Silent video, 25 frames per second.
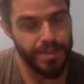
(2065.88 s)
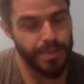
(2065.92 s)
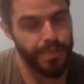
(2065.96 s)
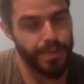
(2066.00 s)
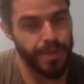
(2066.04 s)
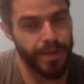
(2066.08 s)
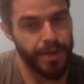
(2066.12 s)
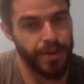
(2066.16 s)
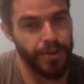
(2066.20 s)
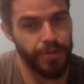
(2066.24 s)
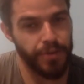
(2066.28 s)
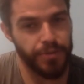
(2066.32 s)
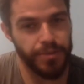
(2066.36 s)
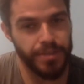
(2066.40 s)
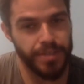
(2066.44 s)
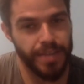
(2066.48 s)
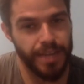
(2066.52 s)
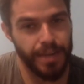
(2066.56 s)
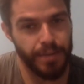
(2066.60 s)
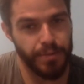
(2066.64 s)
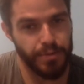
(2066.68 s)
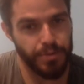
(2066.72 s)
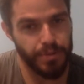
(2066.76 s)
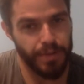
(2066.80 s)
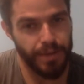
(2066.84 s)
is, but I know the
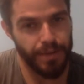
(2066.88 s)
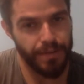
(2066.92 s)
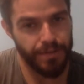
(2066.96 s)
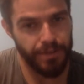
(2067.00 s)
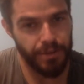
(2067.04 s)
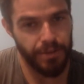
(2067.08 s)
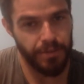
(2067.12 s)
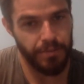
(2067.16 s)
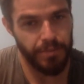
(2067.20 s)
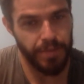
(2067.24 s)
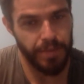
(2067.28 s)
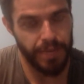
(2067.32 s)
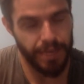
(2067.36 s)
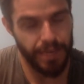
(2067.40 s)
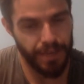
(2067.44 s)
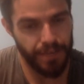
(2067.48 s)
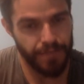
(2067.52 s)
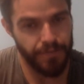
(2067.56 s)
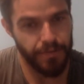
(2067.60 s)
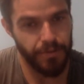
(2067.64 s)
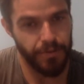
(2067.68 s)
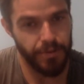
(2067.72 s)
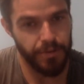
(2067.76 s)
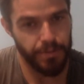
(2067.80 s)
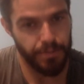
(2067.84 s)
times when I feel
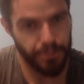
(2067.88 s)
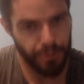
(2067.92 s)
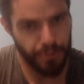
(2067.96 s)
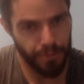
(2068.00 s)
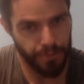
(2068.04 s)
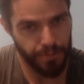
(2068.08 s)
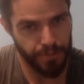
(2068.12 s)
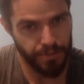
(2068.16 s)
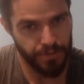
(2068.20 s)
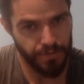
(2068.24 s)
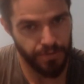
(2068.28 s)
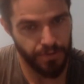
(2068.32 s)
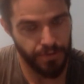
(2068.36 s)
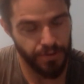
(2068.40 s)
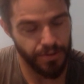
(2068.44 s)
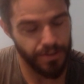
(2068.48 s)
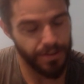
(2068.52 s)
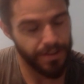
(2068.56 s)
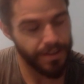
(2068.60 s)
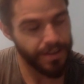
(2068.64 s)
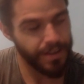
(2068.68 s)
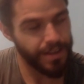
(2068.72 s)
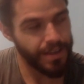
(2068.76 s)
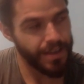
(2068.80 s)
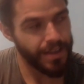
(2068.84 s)
meaningful and
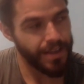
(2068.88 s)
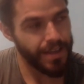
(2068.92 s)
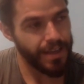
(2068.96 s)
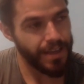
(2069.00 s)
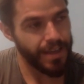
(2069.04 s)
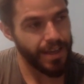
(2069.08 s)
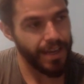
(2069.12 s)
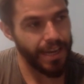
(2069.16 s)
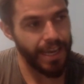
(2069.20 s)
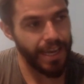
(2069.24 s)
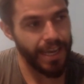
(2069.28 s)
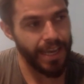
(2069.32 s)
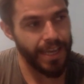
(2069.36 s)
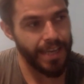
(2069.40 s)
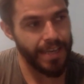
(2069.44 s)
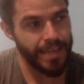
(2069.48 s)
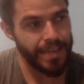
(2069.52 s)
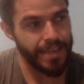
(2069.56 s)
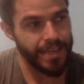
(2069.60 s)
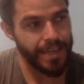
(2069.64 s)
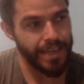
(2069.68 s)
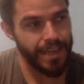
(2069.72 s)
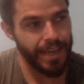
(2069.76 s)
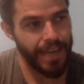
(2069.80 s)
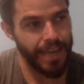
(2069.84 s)
purposeful.
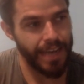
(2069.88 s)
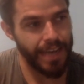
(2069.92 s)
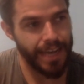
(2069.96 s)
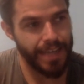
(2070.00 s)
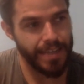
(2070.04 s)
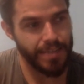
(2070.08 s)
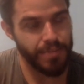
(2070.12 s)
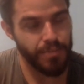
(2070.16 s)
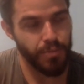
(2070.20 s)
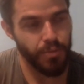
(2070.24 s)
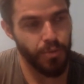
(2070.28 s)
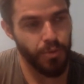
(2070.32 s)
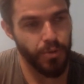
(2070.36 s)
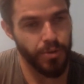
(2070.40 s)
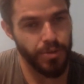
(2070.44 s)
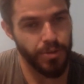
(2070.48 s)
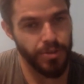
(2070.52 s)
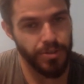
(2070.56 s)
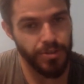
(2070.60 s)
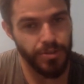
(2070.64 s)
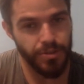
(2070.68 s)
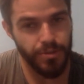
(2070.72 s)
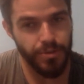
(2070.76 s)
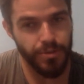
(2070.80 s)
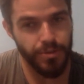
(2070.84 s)
And it has more to
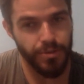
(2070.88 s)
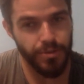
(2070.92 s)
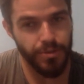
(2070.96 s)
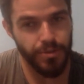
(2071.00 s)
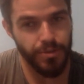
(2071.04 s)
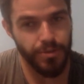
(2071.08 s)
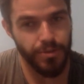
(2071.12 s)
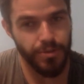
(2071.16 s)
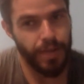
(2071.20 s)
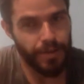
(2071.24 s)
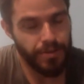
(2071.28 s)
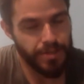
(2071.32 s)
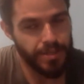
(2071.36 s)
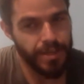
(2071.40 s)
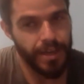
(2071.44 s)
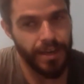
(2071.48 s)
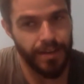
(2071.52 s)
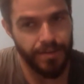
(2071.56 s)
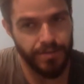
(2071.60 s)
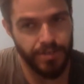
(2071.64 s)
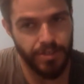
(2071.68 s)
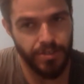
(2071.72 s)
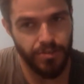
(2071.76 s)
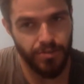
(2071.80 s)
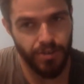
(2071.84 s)
do with what I was kind
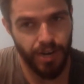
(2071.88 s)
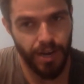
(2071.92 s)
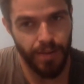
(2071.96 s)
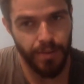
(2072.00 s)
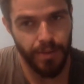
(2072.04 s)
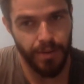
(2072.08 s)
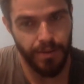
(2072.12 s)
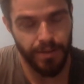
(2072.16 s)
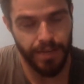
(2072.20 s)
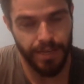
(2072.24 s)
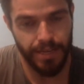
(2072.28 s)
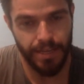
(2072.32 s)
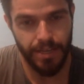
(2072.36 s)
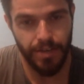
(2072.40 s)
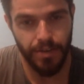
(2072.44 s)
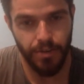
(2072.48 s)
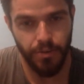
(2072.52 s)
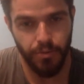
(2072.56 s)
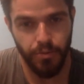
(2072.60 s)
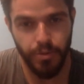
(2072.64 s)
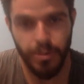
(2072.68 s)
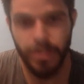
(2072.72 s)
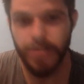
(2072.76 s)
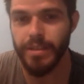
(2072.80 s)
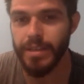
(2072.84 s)
of describing, like, you know,
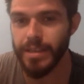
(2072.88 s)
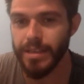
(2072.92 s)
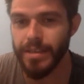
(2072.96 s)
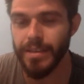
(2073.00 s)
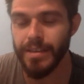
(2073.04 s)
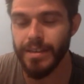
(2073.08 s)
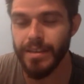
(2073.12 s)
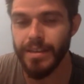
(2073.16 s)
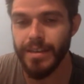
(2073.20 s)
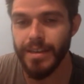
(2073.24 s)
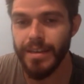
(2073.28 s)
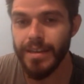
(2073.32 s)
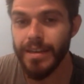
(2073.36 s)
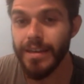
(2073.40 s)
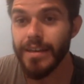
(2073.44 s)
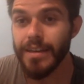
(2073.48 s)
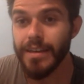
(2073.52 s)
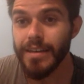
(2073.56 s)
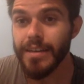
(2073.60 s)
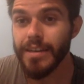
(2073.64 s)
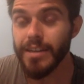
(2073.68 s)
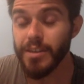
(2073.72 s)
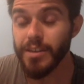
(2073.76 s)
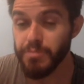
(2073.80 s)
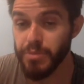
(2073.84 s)
really
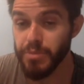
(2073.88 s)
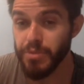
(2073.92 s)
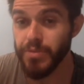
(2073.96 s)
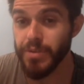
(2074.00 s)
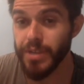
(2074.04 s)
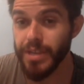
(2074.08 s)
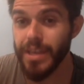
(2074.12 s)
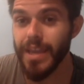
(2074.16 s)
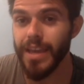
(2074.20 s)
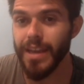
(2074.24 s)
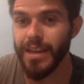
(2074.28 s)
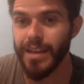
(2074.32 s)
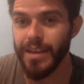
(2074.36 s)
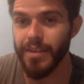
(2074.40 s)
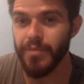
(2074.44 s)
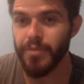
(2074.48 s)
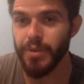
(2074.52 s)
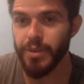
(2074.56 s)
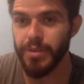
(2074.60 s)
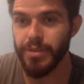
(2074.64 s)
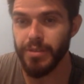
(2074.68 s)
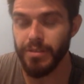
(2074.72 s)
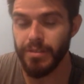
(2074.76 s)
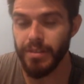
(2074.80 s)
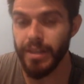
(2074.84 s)
communicating
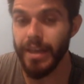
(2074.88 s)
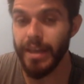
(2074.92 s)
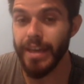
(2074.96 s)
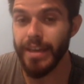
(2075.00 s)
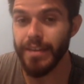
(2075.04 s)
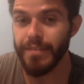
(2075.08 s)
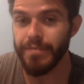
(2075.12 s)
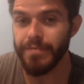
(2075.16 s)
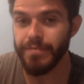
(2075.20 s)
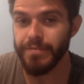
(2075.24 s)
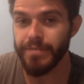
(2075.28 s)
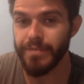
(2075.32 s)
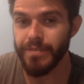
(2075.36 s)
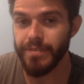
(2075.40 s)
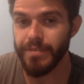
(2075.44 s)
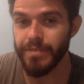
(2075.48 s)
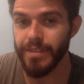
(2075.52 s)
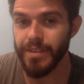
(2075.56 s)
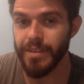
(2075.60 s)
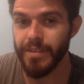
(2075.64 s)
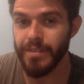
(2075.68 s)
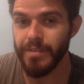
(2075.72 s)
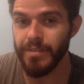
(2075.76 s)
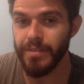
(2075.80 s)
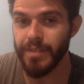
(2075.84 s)
with life
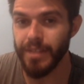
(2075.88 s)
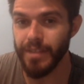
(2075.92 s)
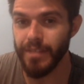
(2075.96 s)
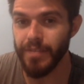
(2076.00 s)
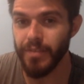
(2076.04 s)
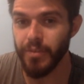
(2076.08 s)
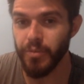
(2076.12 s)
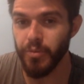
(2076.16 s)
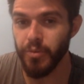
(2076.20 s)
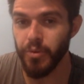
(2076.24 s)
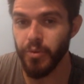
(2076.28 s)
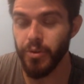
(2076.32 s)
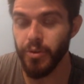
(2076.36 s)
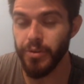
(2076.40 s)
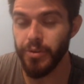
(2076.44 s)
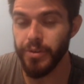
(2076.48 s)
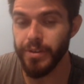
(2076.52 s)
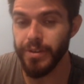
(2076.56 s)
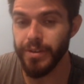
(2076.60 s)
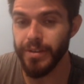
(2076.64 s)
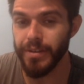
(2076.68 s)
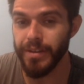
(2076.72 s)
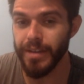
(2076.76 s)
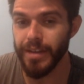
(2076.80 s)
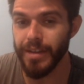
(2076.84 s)
and, and the world
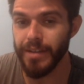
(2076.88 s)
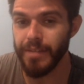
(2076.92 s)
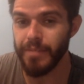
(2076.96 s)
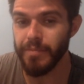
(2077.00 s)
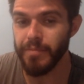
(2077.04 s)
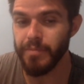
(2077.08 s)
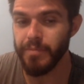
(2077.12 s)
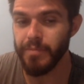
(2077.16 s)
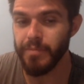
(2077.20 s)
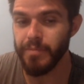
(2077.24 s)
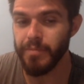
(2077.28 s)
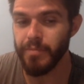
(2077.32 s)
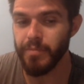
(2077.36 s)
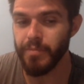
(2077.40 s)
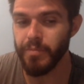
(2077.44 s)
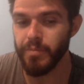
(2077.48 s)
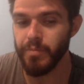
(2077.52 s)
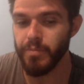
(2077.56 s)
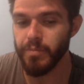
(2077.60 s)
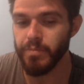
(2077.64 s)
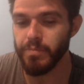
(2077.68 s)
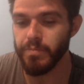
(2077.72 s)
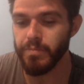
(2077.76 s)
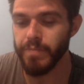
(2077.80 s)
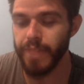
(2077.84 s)
and, and
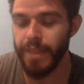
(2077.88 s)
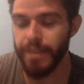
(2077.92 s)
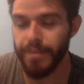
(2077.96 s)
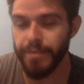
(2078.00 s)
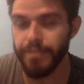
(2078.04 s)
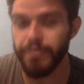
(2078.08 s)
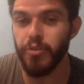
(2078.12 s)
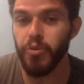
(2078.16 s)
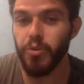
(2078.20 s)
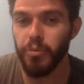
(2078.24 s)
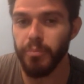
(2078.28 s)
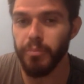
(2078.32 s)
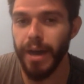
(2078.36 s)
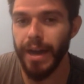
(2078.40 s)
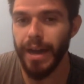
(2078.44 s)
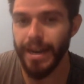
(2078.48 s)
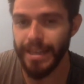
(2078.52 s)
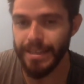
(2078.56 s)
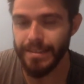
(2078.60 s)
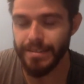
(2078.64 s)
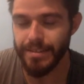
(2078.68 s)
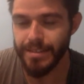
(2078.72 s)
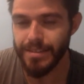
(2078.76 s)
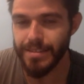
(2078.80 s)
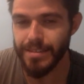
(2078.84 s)
that full
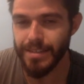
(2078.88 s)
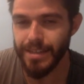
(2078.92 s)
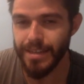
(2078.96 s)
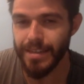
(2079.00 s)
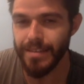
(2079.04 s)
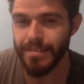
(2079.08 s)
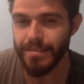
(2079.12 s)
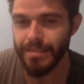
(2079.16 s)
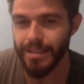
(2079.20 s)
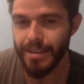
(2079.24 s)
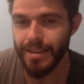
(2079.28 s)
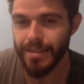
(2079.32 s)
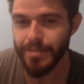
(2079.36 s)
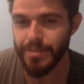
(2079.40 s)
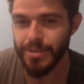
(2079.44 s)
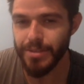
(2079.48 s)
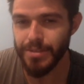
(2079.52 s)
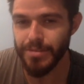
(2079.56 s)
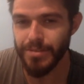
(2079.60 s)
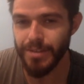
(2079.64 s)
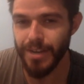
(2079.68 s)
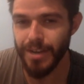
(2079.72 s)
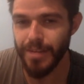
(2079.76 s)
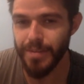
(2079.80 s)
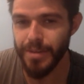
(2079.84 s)
body listening that I'm
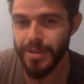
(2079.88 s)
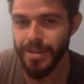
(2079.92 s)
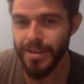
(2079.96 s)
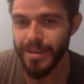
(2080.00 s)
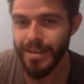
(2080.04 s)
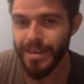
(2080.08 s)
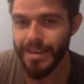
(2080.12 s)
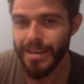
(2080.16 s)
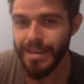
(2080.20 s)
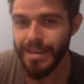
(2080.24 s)
describing.